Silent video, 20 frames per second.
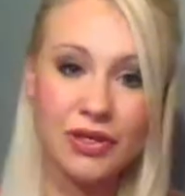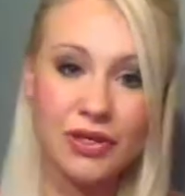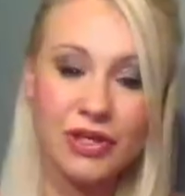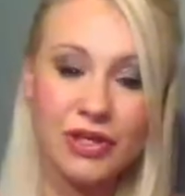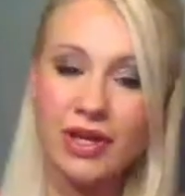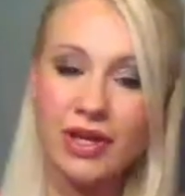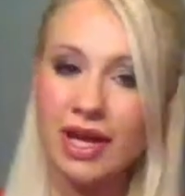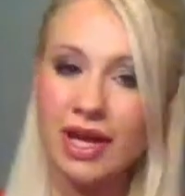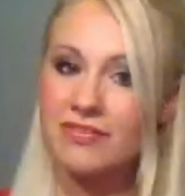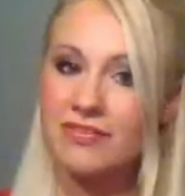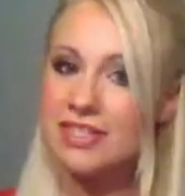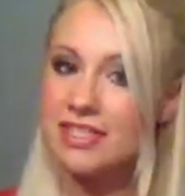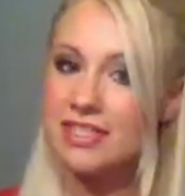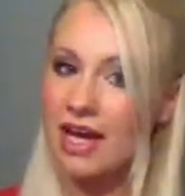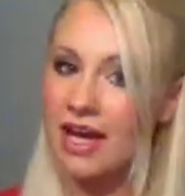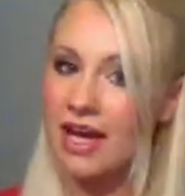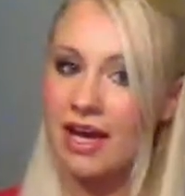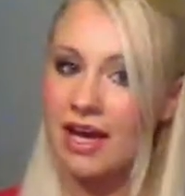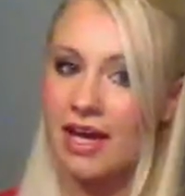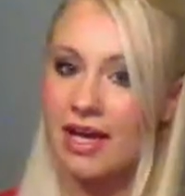when you have the
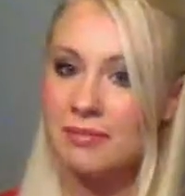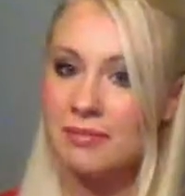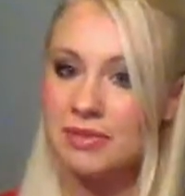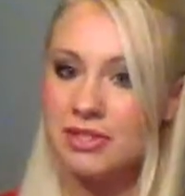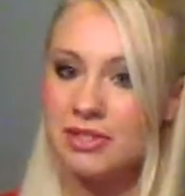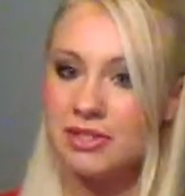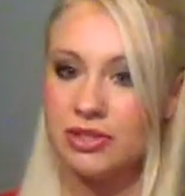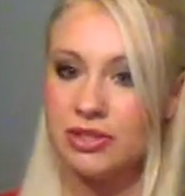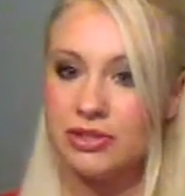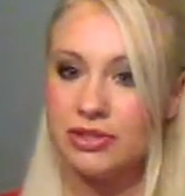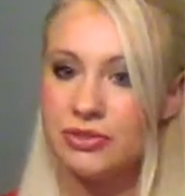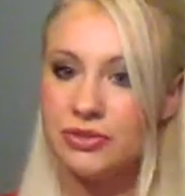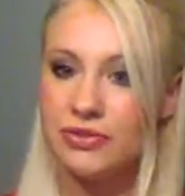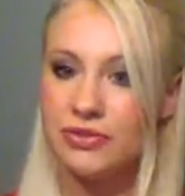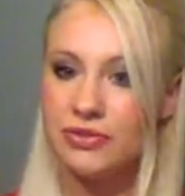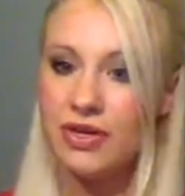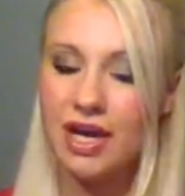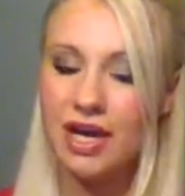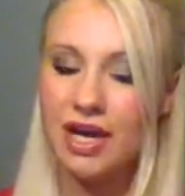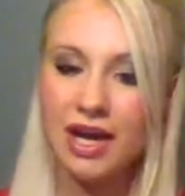time
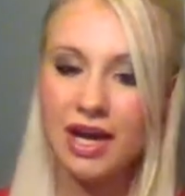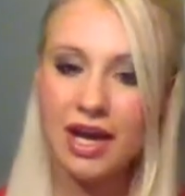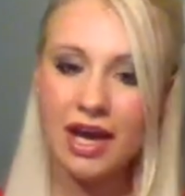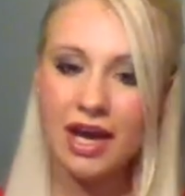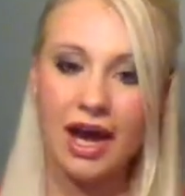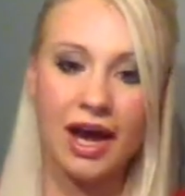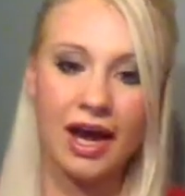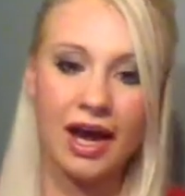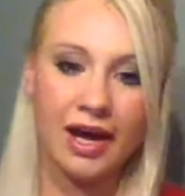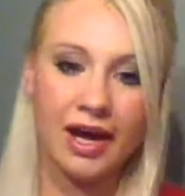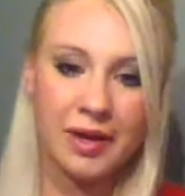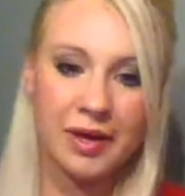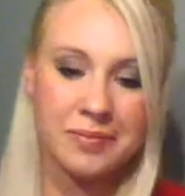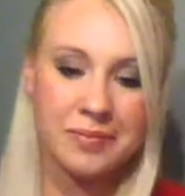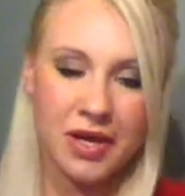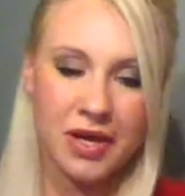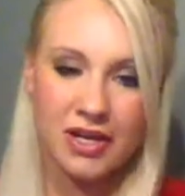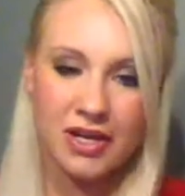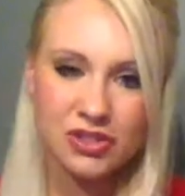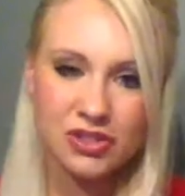to. Paris,
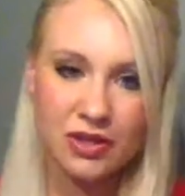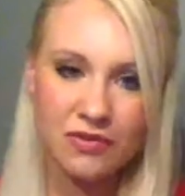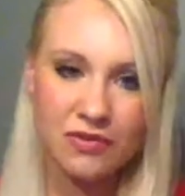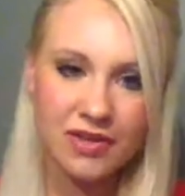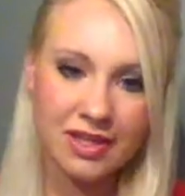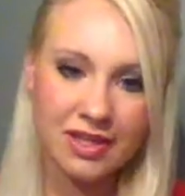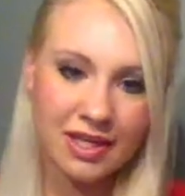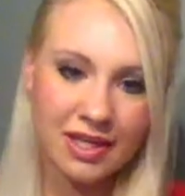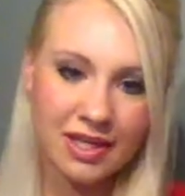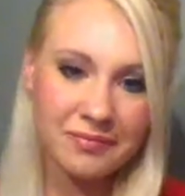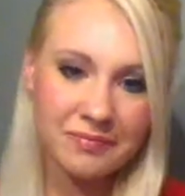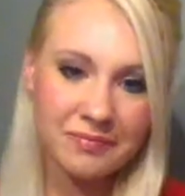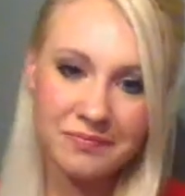do you have anything?